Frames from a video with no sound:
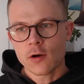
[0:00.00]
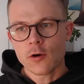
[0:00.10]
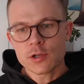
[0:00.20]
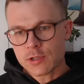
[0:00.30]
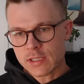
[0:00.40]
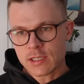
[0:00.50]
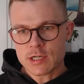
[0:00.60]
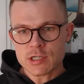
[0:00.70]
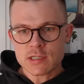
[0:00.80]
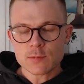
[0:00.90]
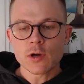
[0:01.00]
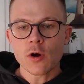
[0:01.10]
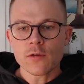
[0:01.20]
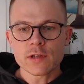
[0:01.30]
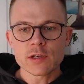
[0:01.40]
all the good intentions will
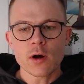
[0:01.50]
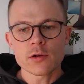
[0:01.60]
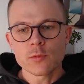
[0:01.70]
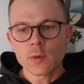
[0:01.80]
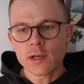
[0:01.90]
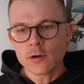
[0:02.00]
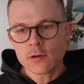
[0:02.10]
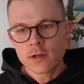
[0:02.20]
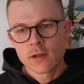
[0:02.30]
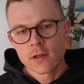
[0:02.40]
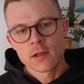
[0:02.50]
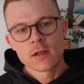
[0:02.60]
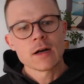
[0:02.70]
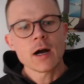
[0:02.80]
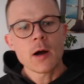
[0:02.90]
often go out the window.
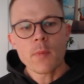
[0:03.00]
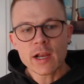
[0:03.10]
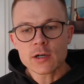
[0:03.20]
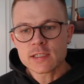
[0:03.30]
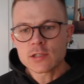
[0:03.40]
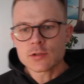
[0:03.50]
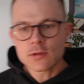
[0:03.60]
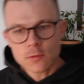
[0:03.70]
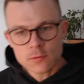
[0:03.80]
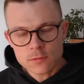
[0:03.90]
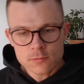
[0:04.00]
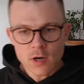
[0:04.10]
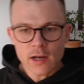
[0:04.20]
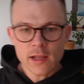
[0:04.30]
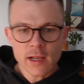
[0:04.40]
I got into
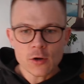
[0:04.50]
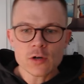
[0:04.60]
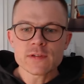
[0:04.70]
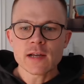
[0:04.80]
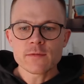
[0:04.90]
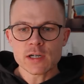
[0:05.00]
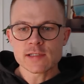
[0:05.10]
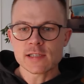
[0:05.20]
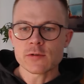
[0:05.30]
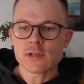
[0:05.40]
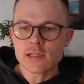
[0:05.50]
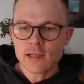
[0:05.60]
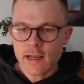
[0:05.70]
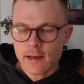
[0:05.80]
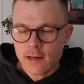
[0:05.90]
running and all of that very
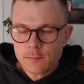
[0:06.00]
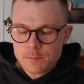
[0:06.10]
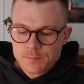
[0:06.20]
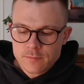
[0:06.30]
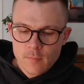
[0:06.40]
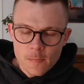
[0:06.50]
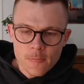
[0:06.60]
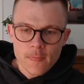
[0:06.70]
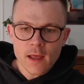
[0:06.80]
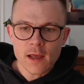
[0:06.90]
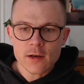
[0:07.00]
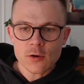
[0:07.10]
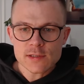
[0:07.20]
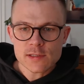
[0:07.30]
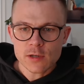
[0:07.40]
seriously lately. And
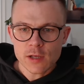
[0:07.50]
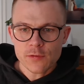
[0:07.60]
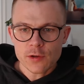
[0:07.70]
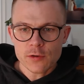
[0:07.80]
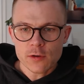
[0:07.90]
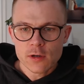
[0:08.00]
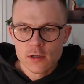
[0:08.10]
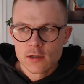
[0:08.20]
also, if you